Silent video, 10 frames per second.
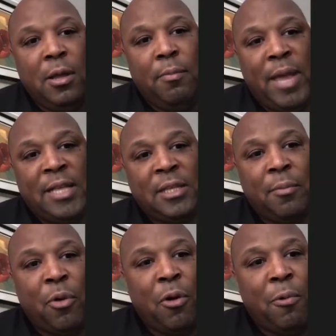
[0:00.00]
uh,
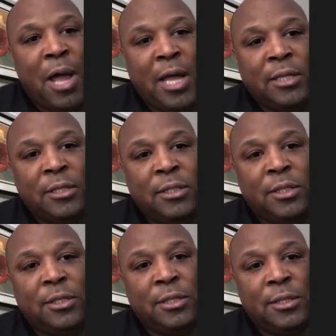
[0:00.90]
basketball
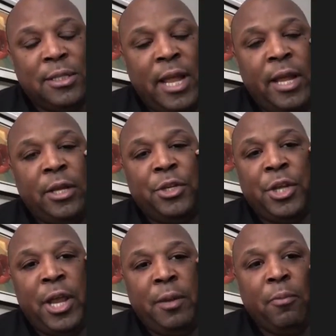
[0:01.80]
wise, just staying
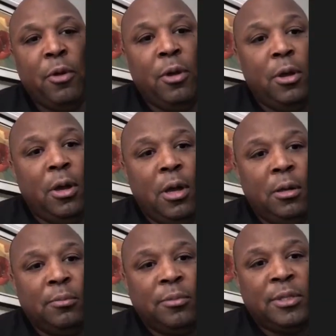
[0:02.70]
in shape,
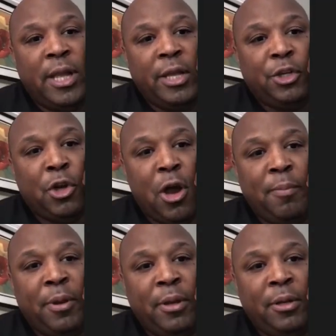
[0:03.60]
um, staying
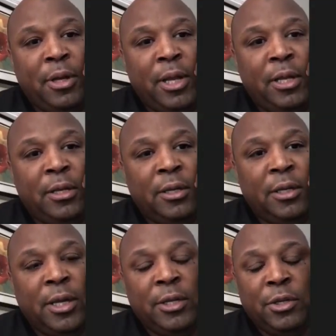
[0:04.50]
sharp, and
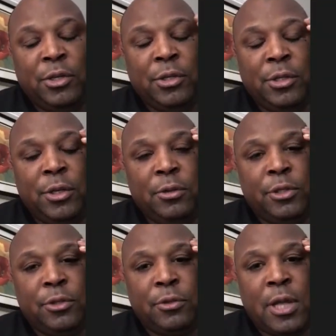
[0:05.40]
and and
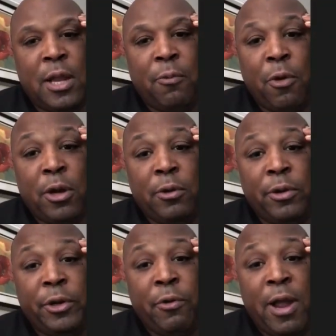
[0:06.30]
you know just kind of
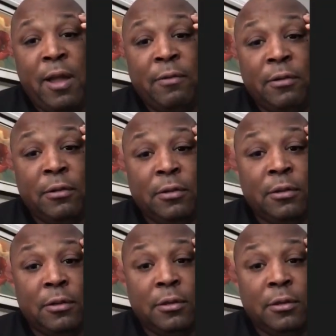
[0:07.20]
working on your craft.